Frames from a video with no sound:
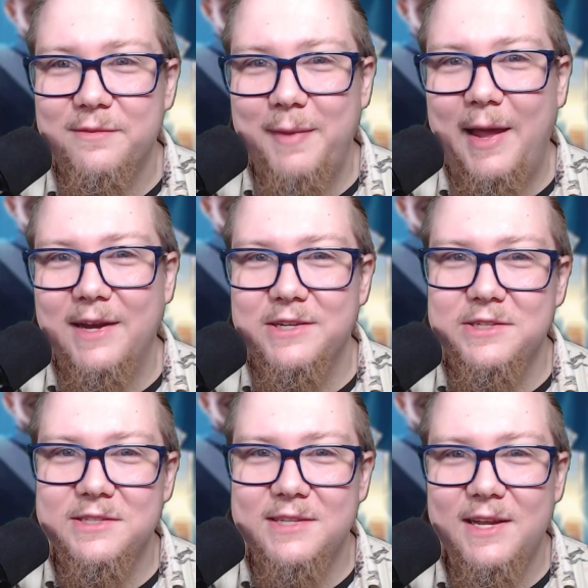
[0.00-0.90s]

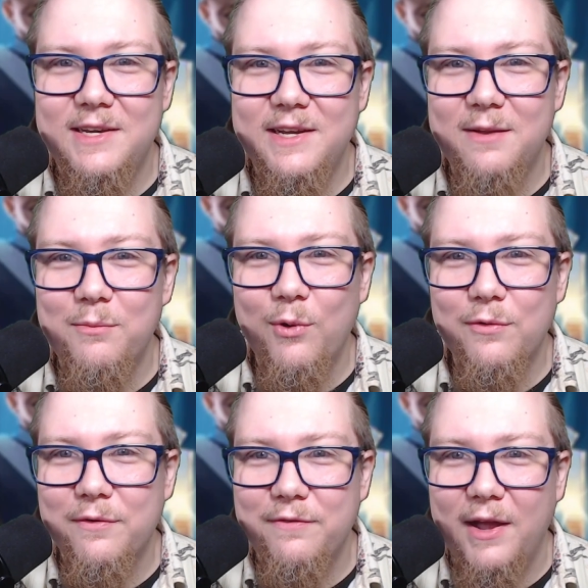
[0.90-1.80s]
packages tend to get more
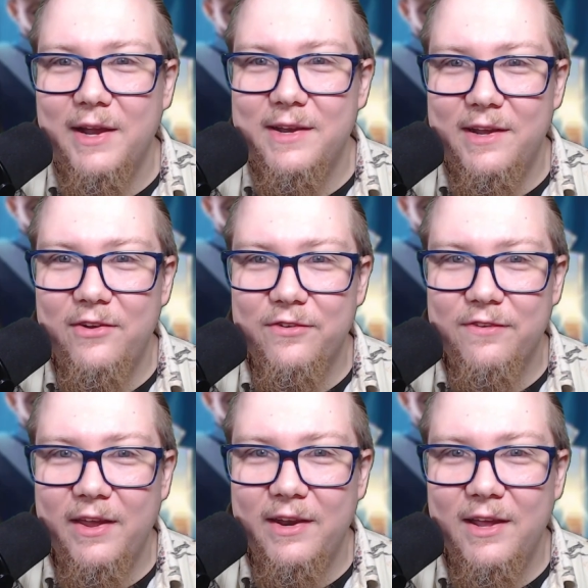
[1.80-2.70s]
refined each
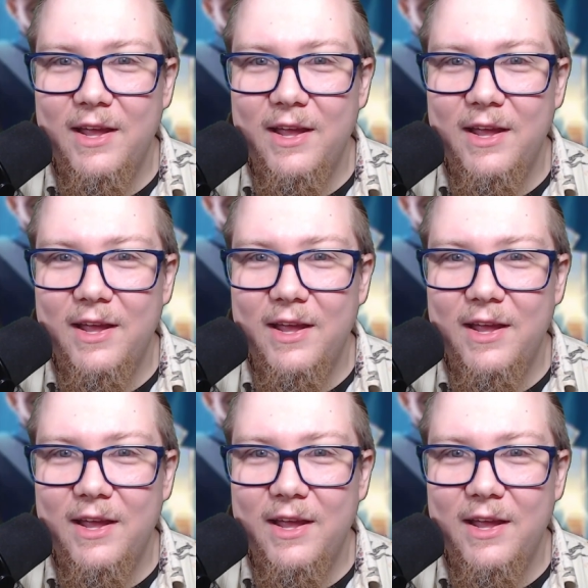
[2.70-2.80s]
set